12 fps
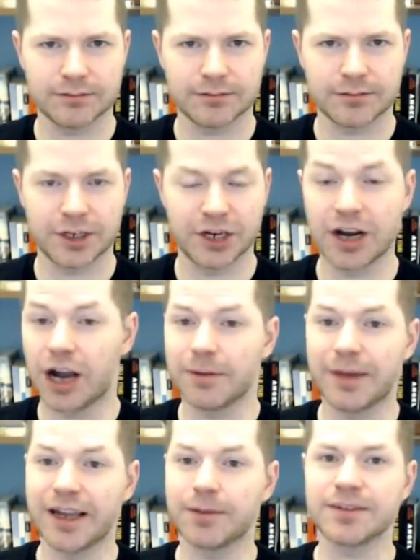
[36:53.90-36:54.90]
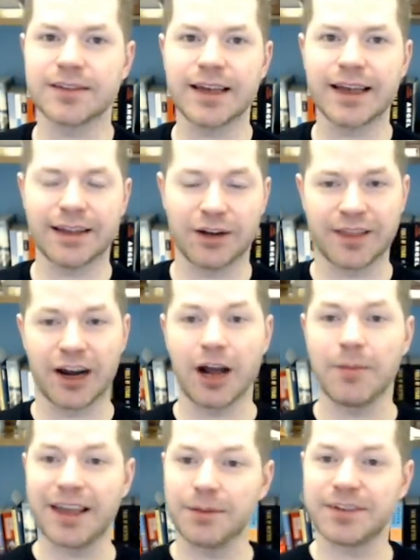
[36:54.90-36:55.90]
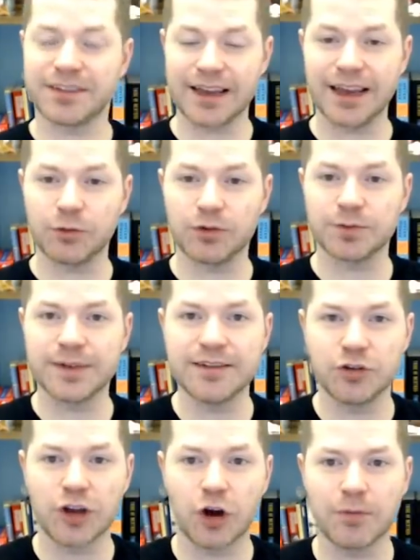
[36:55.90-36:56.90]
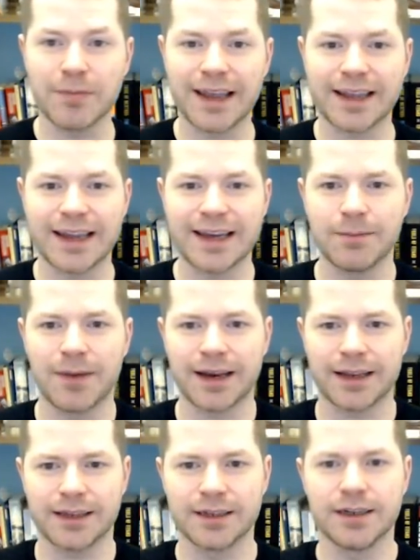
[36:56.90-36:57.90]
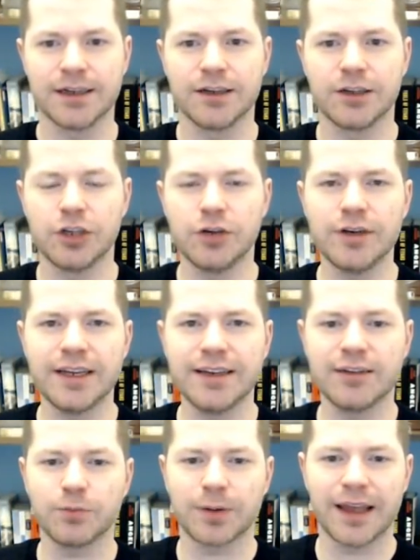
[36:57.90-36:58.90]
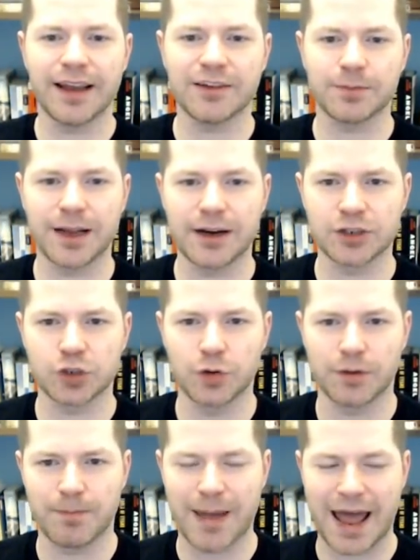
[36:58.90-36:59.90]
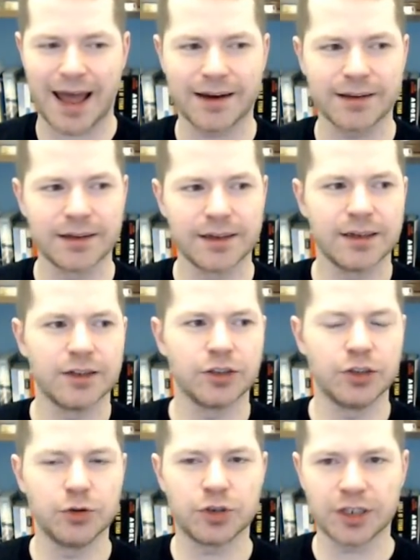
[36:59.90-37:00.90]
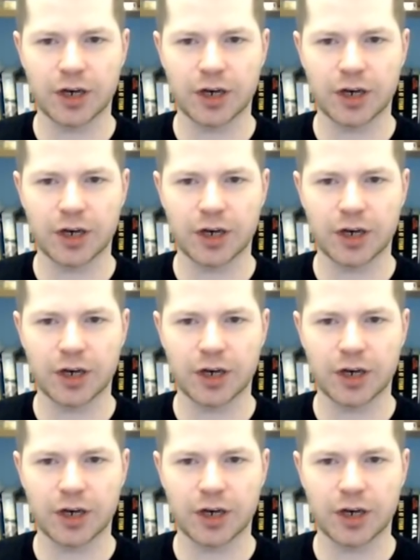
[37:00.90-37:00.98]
you're not going to make a mistake. Or they're not making mistakes, which means you don't make any money. You need to play against players who are bad. You should